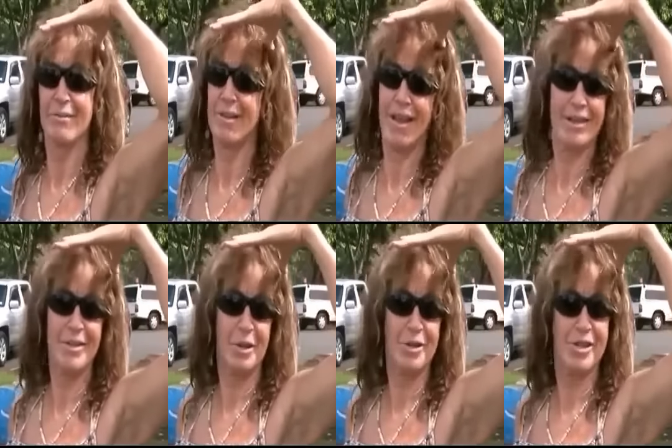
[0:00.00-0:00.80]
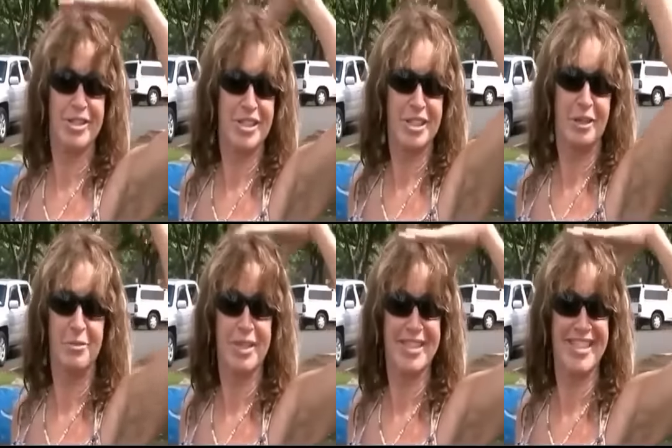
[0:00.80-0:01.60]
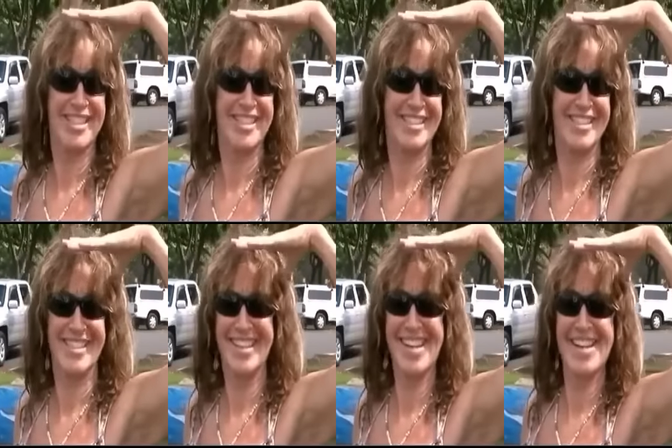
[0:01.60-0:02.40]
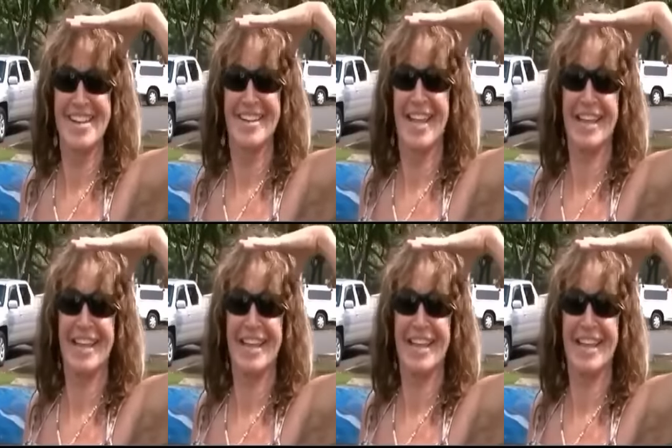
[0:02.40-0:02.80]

Well, I don't know. You could just hear them at a distance. Wow.